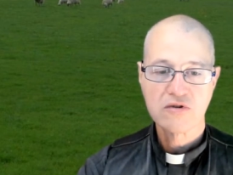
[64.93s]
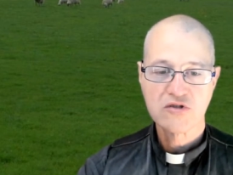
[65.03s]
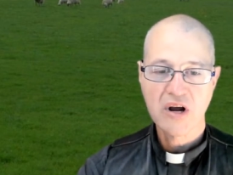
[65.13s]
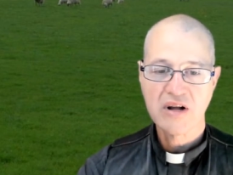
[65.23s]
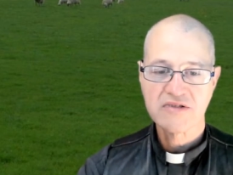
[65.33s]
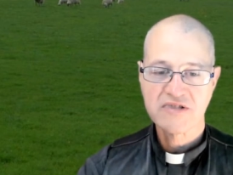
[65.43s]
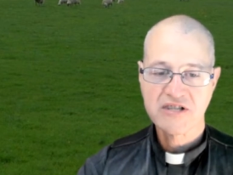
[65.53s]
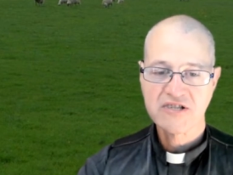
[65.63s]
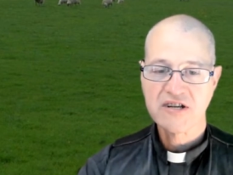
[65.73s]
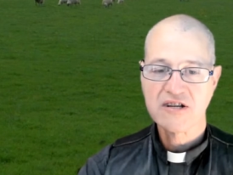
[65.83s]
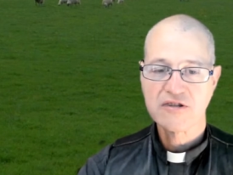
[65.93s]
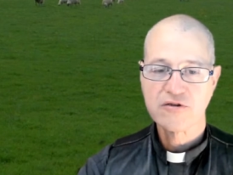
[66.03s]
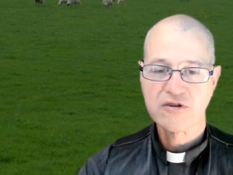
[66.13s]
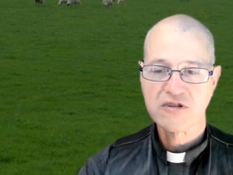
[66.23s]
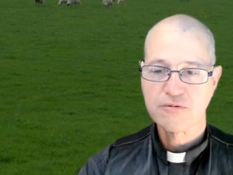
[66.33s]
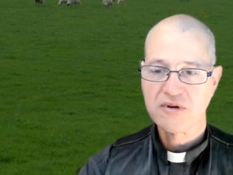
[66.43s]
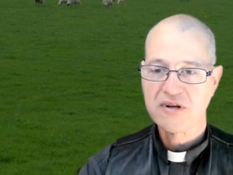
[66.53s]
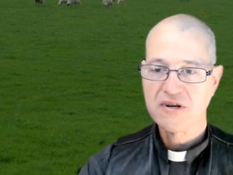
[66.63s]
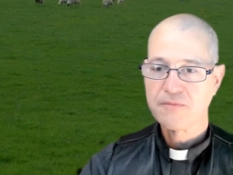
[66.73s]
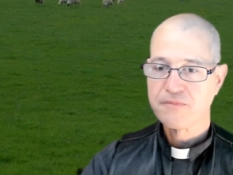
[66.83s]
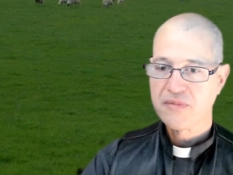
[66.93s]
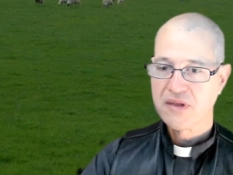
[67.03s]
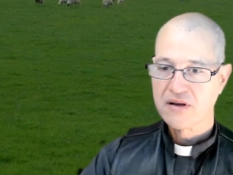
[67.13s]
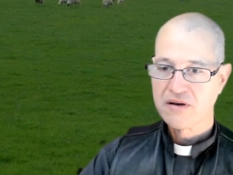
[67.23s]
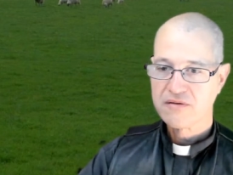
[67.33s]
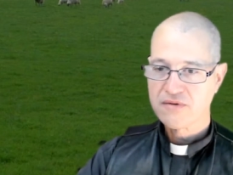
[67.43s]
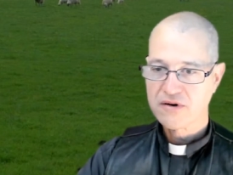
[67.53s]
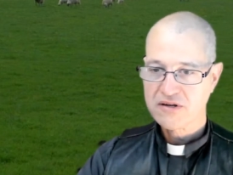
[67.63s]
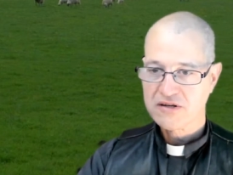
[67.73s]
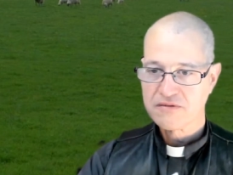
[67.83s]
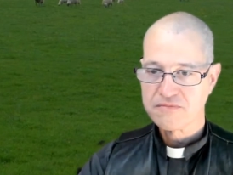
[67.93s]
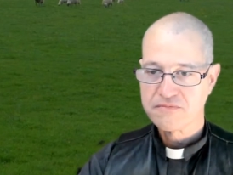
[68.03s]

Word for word: John sixteen thirty-three. Very good.